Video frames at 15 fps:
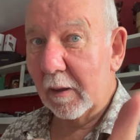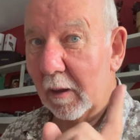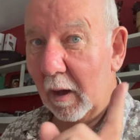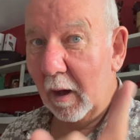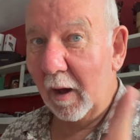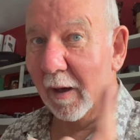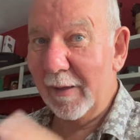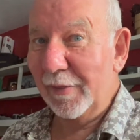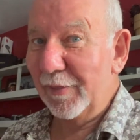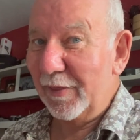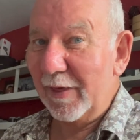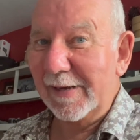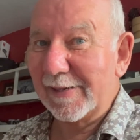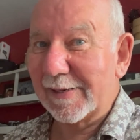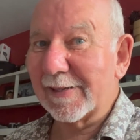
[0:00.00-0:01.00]

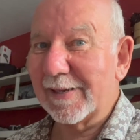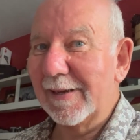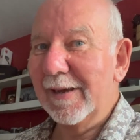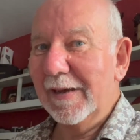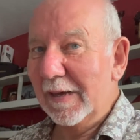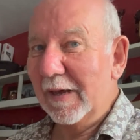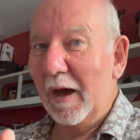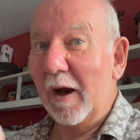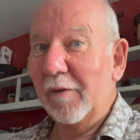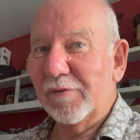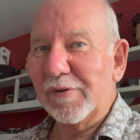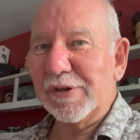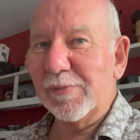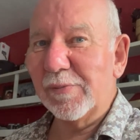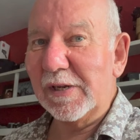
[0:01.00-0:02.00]
I've
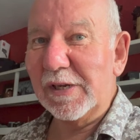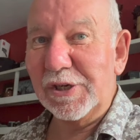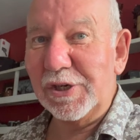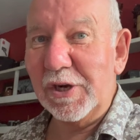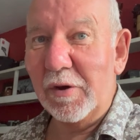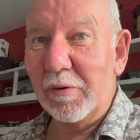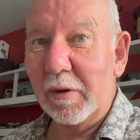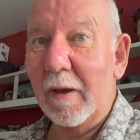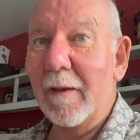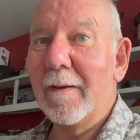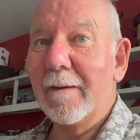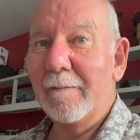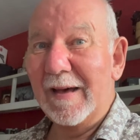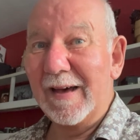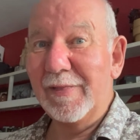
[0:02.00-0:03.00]
something to show you.
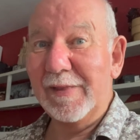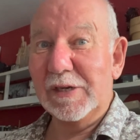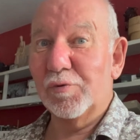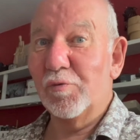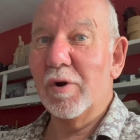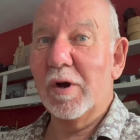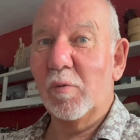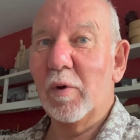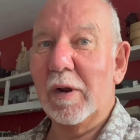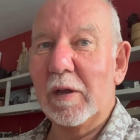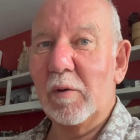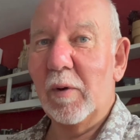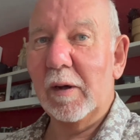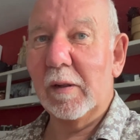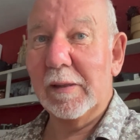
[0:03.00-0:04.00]
And this worked really
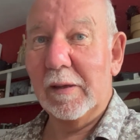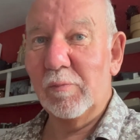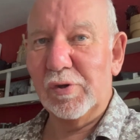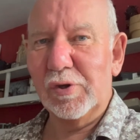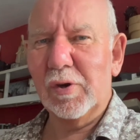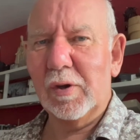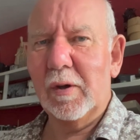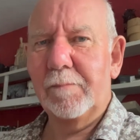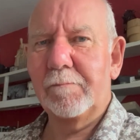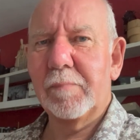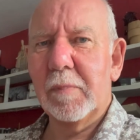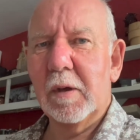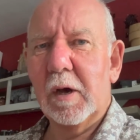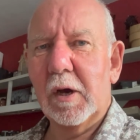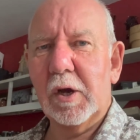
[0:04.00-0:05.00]
well. It took a
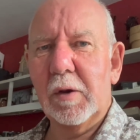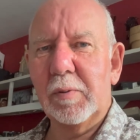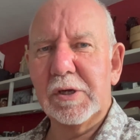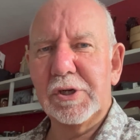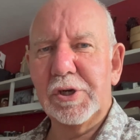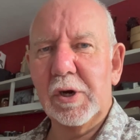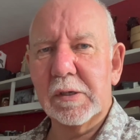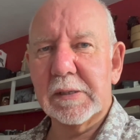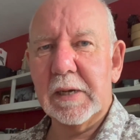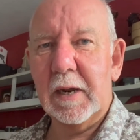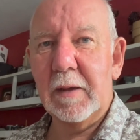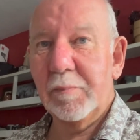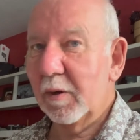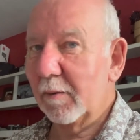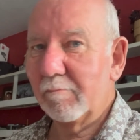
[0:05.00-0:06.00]
couple of shots at
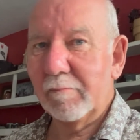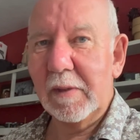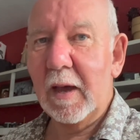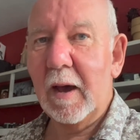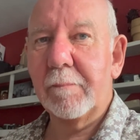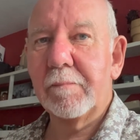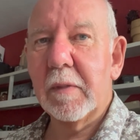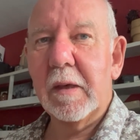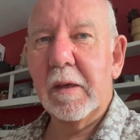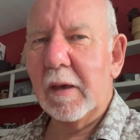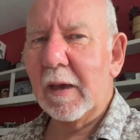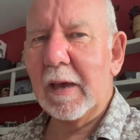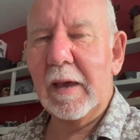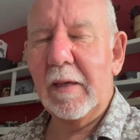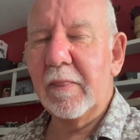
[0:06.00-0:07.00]
it, but yeah,
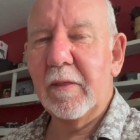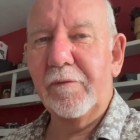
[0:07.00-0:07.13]
the